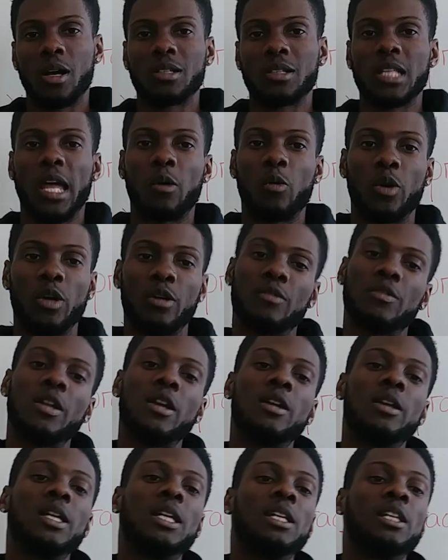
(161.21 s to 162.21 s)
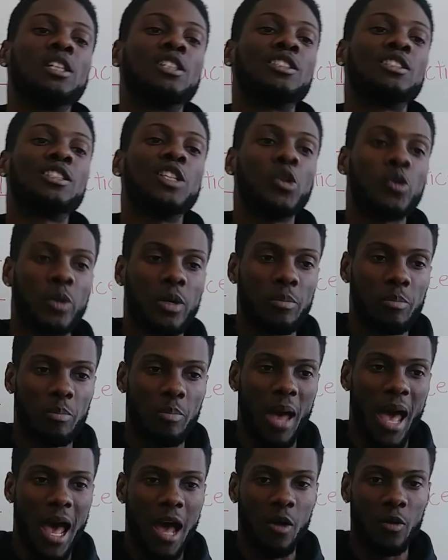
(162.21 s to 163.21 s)
I was like, well, if there are any secret
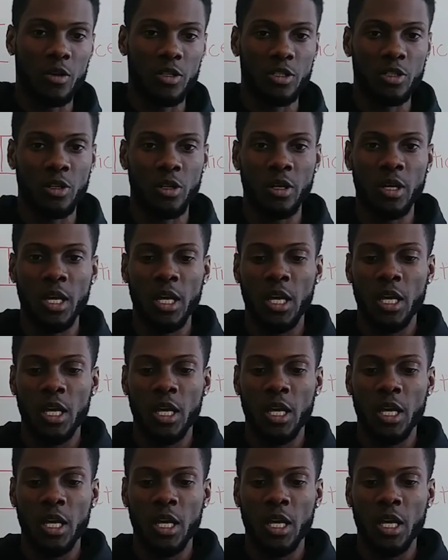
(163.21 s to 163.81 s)
powers or